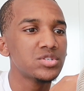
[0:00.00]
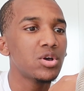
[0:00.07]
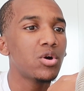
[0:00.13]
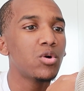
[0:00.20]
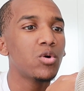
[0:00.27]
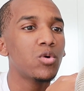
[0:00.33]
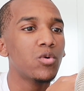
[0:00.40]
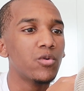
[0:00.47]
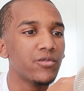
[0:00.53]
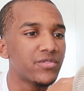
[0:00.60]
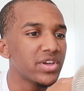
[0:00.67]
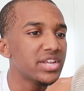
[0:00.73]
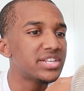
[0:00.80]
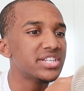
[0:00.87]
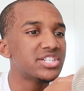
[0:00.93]
Yo,
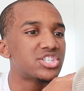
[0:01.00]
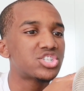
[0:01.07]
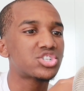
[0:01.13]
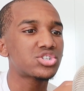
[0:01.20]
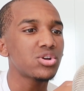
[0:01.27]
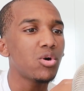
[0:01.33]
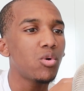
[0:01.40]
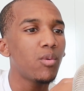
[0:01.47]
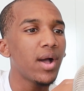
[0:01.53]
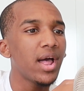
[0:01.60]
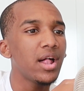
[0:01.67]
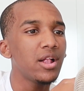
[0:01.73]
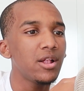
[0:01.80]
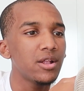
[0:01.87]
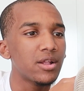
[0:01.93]
they did so
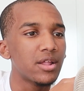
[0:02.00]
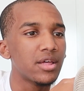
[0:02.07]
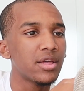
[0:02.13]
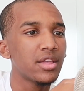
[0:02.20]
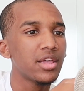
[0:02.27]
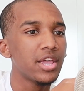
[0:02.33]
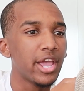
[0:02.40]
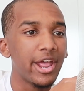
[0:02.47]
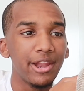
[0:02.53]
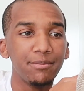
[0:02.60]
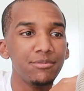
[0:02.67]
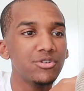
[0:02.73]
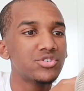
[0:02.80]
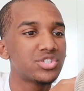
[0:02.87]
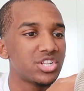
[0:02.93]
well.
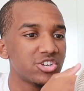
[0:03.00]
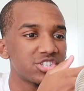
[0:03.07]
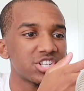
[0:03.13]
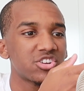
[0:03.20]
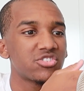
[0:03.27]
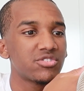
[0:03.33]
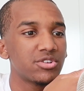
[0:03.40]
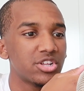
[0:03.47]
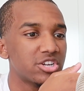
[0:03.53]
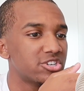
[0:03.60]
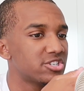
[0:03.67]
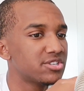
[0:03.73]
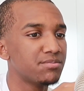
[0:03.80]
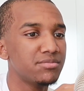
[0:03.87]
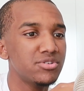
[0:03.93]
And mu there's the
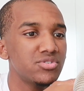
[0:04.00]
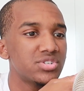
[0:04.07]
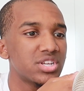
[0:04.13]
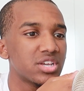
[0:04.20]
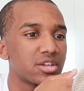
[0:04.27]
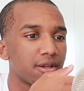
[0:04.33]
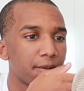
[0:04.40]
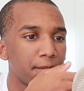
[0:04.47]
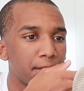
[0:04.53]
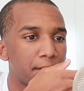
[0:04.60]
there's the music.